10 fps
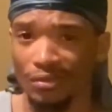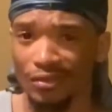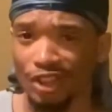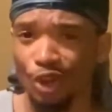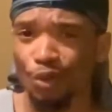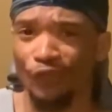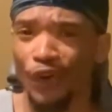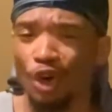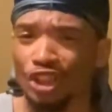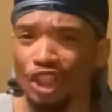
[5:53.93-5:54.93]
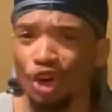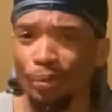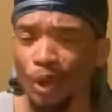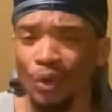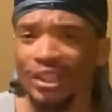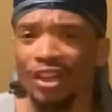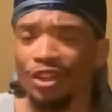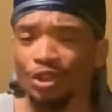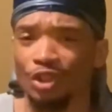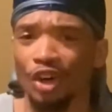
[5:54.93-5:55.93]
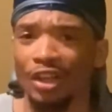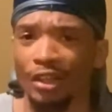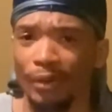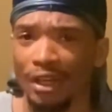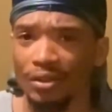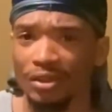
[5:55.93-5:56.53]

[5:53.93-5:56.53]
Don't vote on your own bill. What the hell are you talking about?